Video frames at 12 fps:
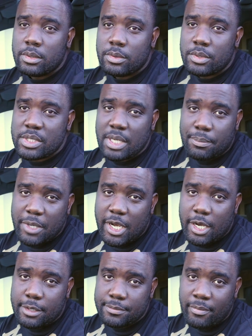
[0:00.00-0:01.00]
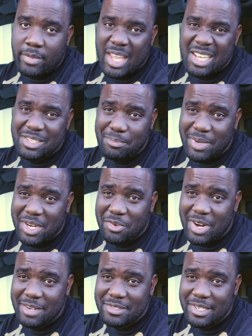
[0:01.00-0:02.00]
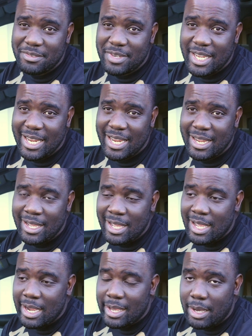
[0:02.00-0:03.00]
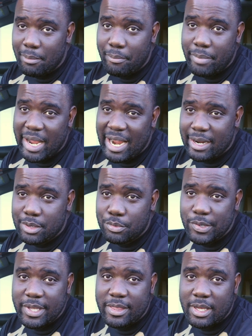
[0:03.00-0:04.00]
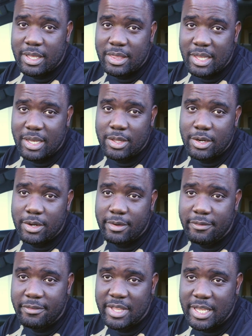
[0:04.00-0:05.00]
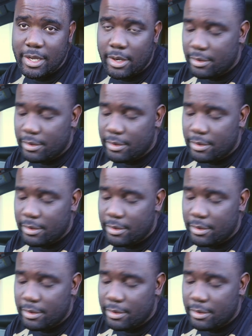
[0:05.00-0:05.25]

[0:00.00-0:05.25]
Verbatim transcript: What's up, y'all? It's Big Raf TV. I'm back with another video.